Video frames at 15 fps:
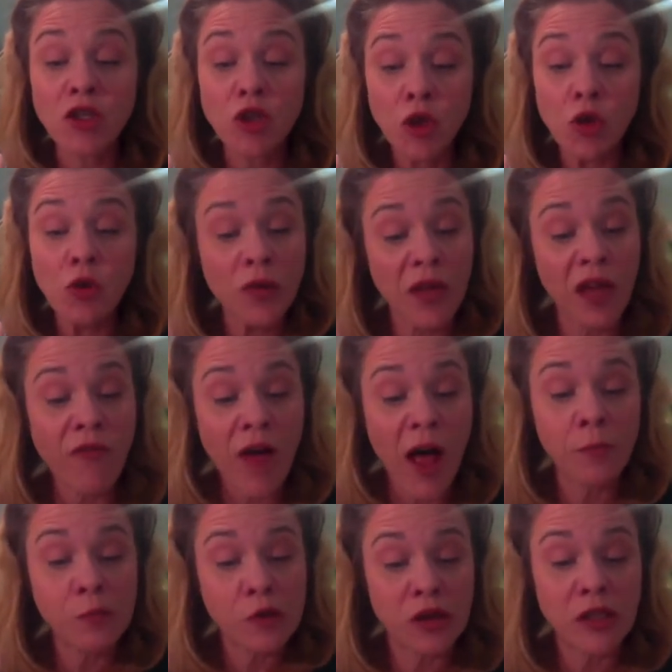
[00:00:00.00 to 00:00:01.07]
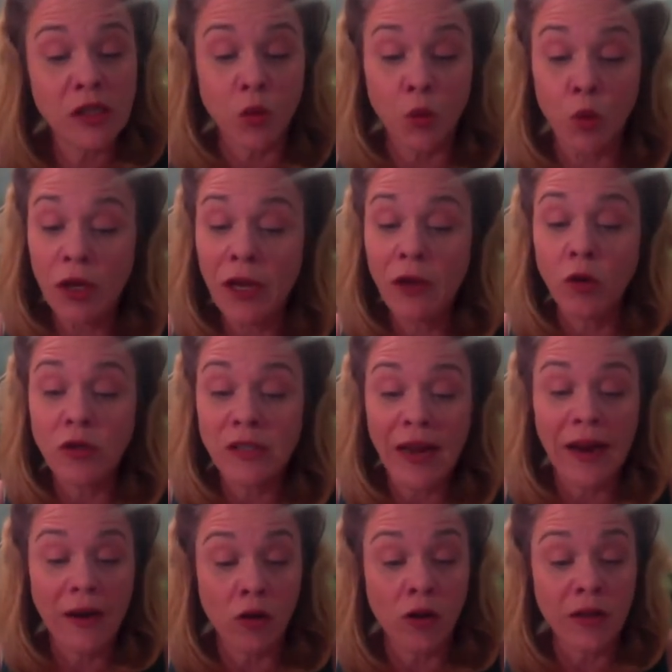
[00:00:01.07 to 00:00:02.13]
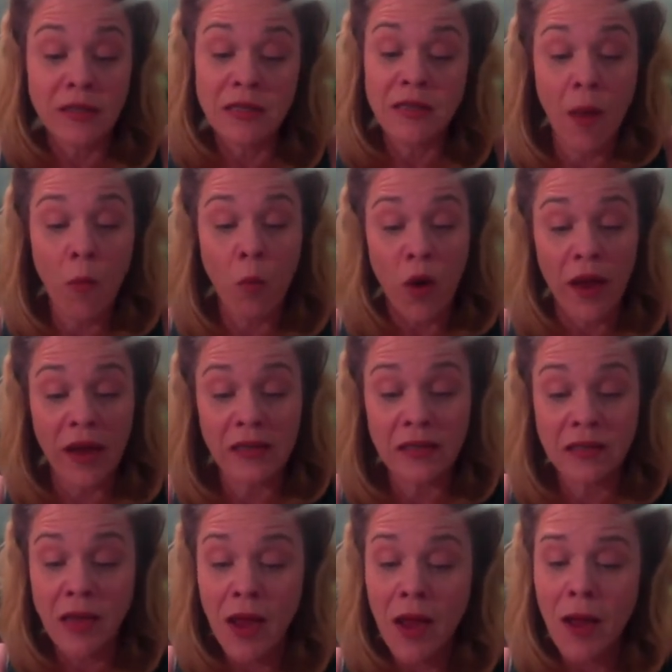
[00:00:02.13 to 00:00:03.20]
do live up to this regal title in some ways.